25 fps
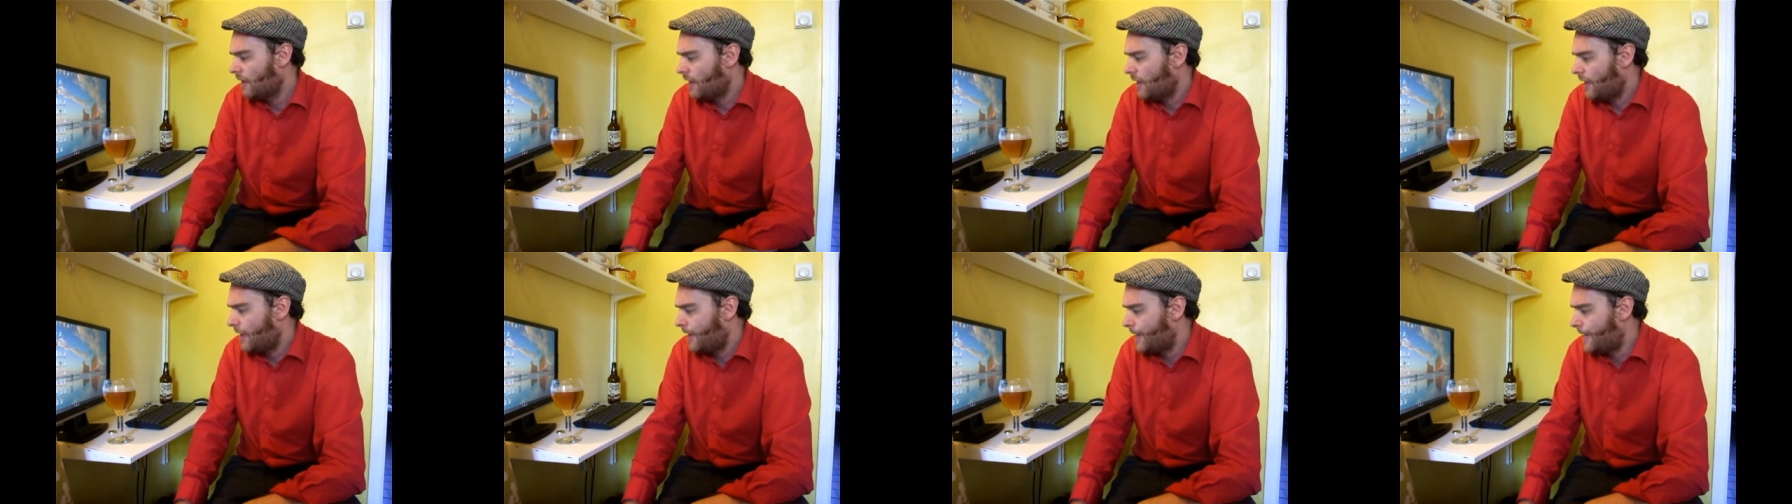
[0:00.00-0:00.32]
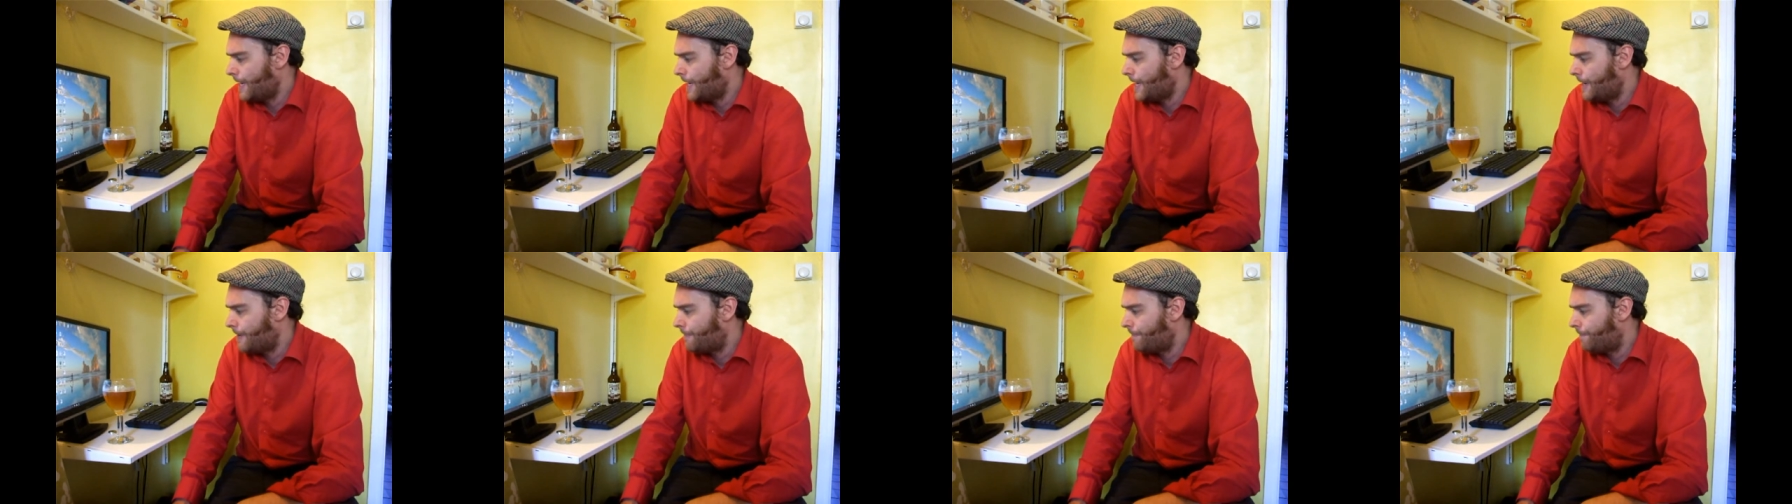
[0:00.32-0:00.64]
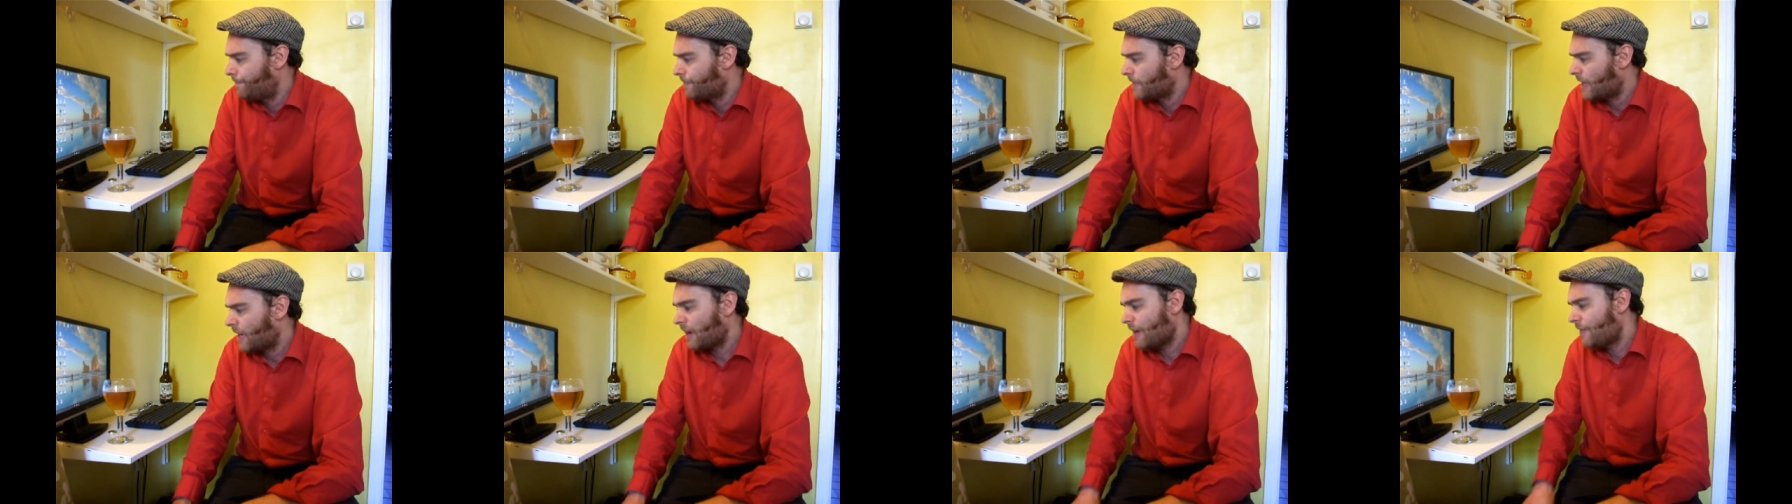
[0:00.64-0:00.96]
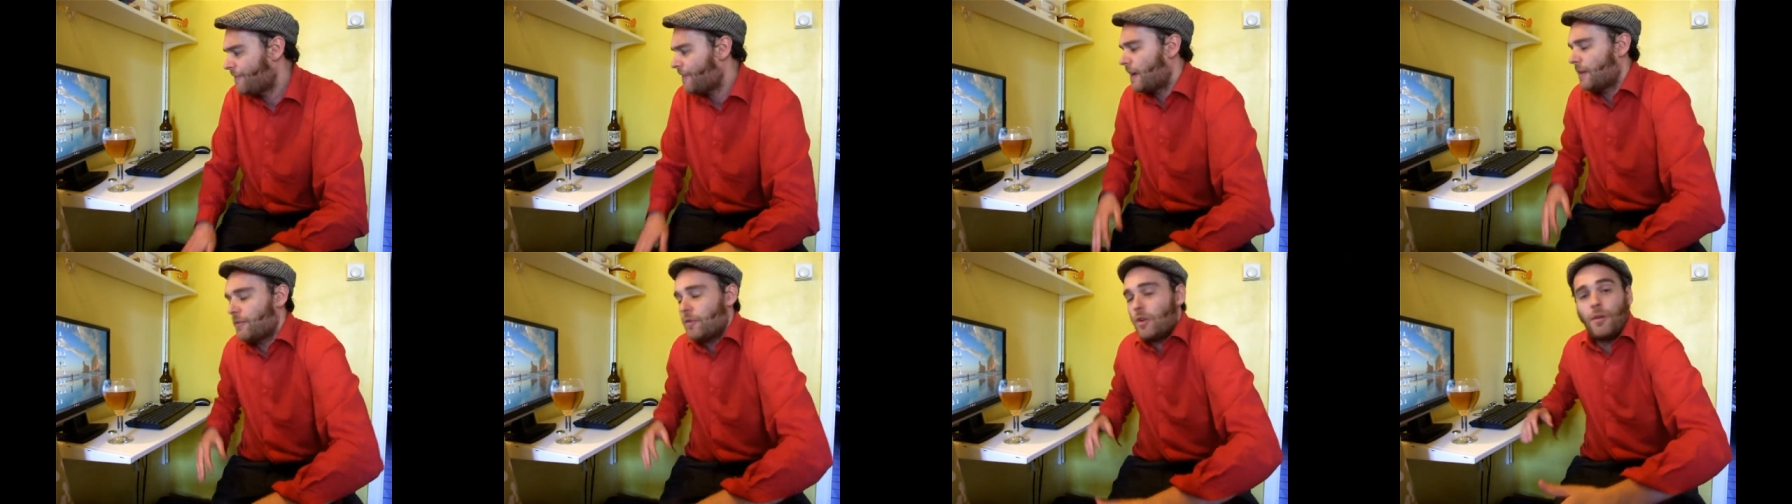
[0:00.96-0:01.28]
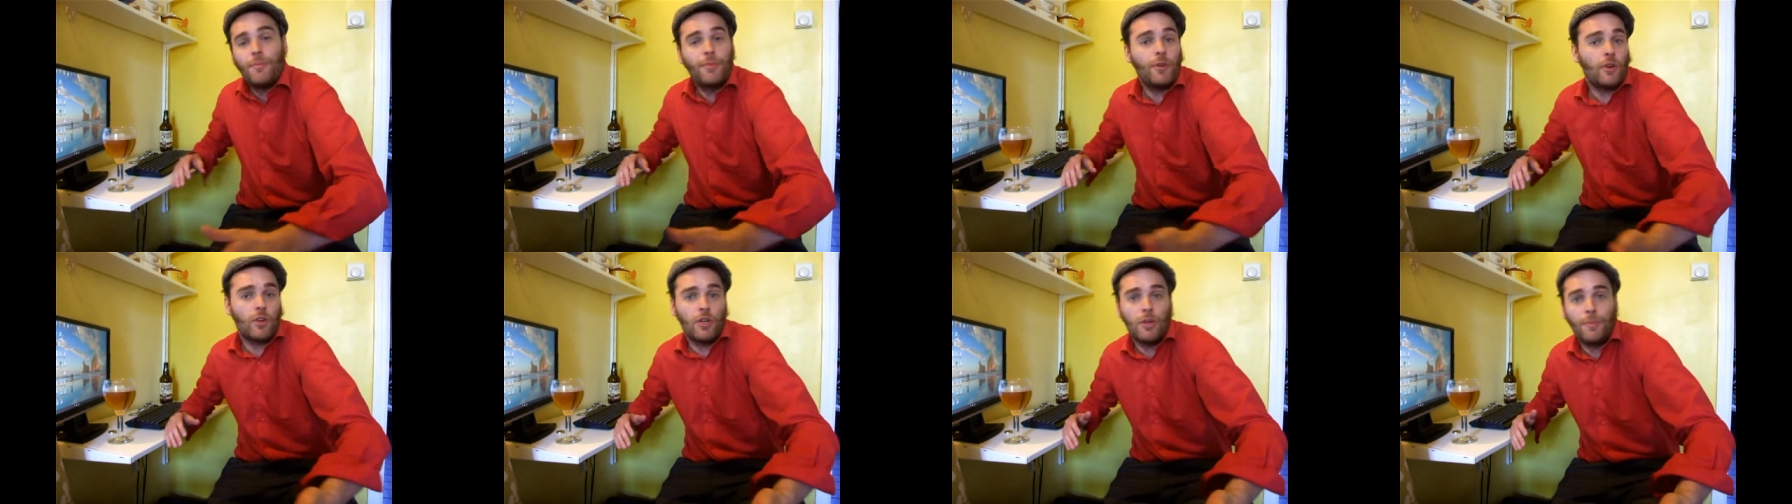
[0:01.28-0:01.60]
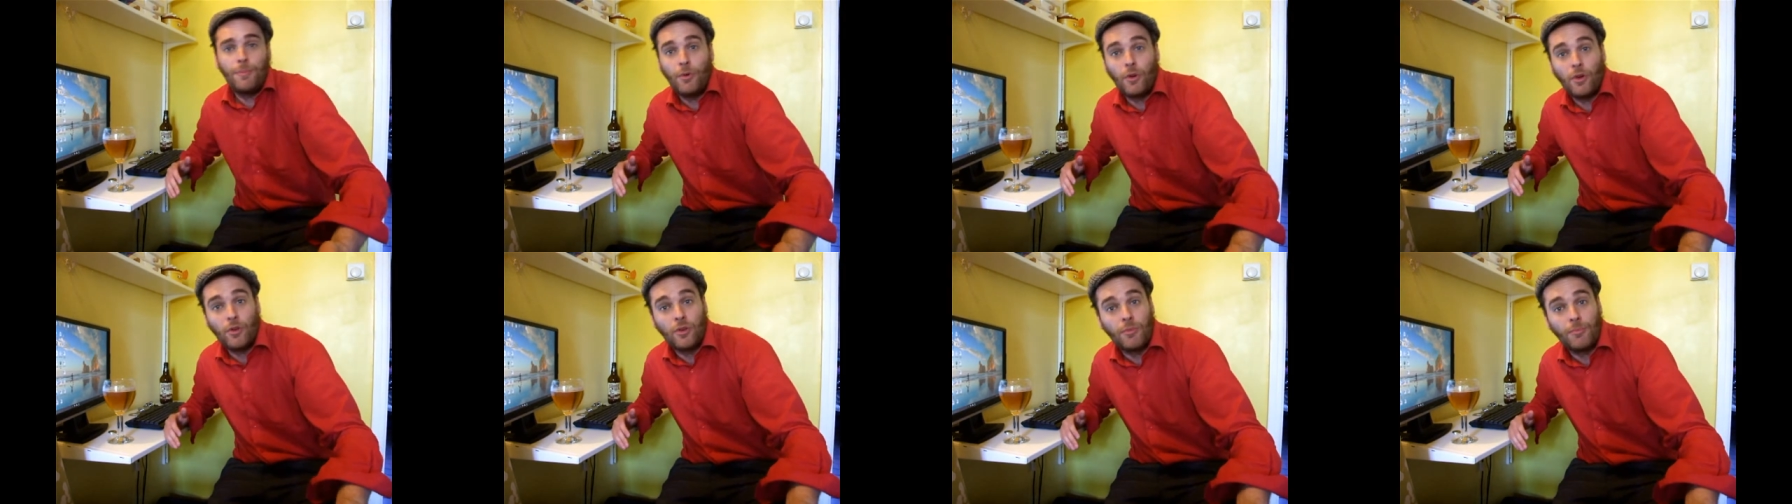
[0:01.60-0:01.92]
um, in fact, no, I'm not going to
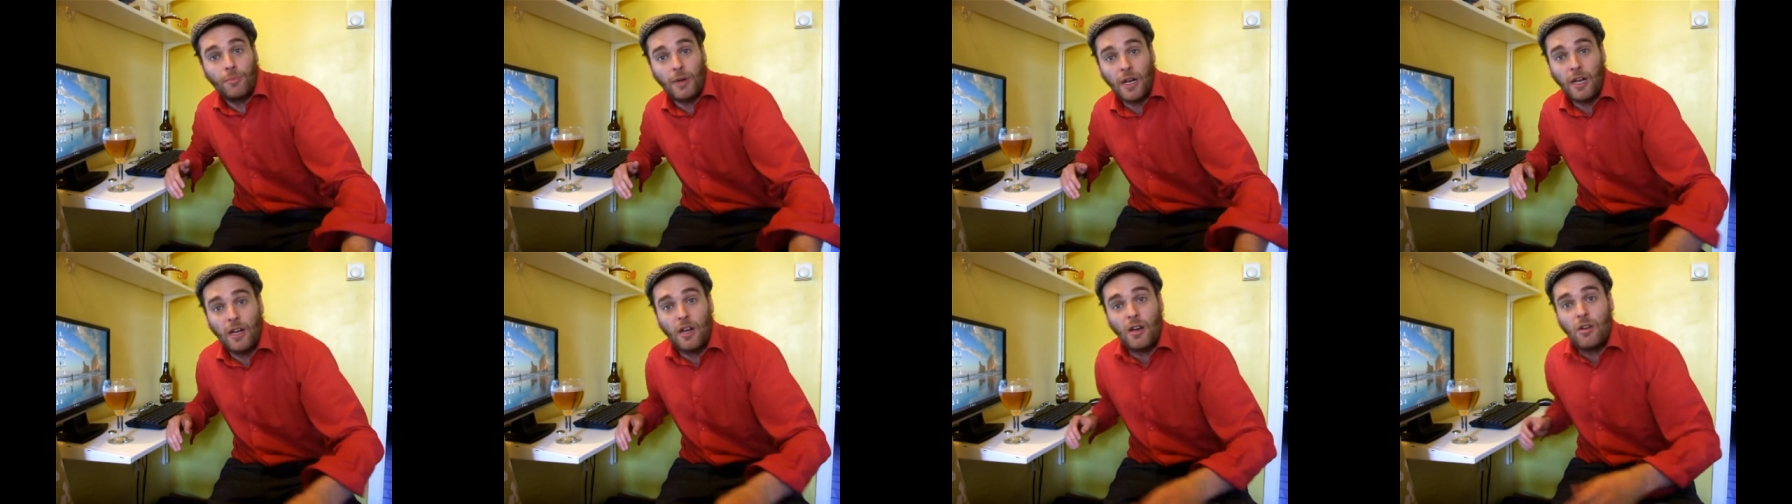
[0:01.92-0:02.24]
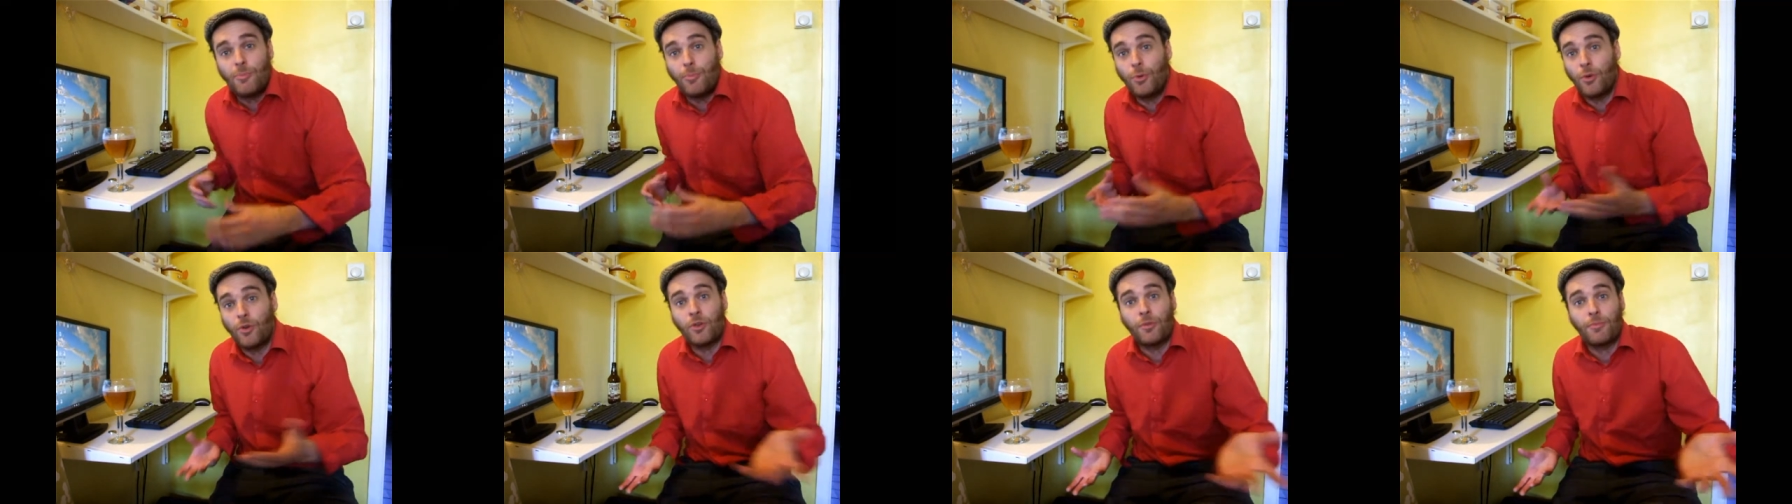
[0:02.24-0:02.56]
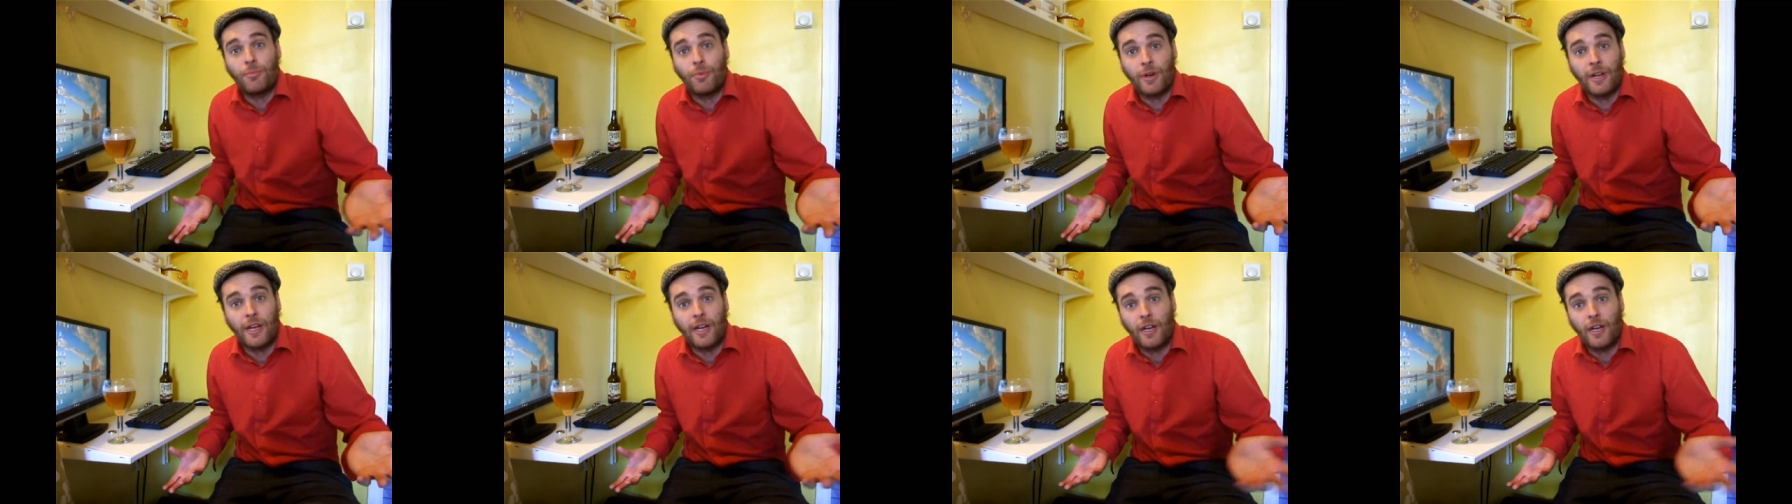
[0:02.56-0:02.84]
put a number. I can't put a number on it.